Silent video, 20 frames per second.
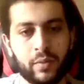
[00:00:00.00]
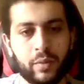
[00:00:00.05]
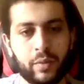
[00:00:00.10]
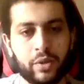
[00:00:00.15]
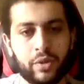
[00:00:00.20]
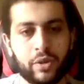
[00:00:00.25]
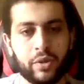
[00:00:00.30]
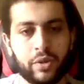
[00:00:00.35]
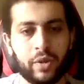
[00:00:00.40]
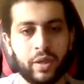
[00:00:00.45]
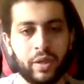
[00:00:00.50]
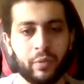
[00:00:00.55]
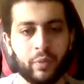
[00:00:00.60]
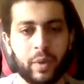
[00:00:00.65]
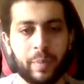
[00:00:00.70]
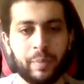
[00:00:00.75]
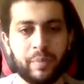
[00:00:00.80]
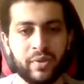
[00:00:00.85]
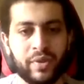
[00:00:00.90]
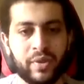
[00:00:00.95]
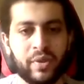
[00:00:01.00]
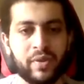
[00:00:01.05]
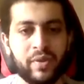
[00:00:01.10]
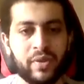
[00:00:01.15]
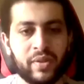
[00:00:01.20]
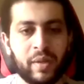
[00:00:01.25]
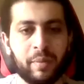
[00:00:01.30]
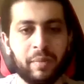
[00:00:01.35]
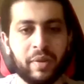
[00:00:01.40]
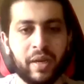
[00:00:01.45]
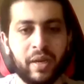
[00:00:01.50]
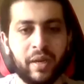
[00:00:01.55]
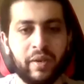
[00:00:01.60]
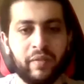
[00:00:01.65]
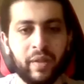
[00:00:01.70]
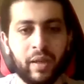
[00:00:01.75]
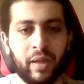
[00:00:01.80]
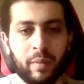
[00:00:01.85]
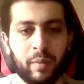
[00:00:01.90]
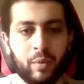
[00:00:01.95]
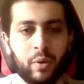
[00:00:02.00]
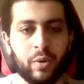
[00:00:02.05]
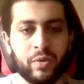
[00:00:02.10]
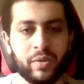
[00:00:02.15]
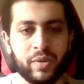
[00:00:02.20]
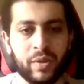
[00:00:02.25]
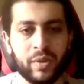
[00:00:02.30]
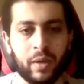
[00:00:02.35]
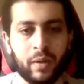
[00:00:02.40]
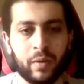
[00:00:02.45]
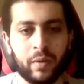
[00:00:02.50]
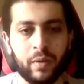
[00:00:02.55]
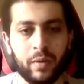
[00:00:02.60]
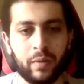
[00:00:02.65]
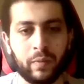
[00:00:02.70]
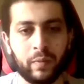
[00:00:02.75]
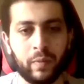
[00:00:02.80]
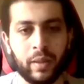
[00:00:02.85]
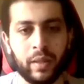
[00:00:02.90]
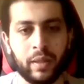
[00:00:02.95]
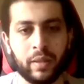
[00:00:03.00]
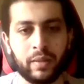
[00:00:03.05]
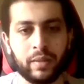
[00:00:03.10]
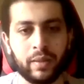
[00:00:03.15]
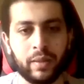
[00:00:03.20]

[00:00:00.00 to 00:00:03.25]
which like represents some kind of like a motorcycle, right?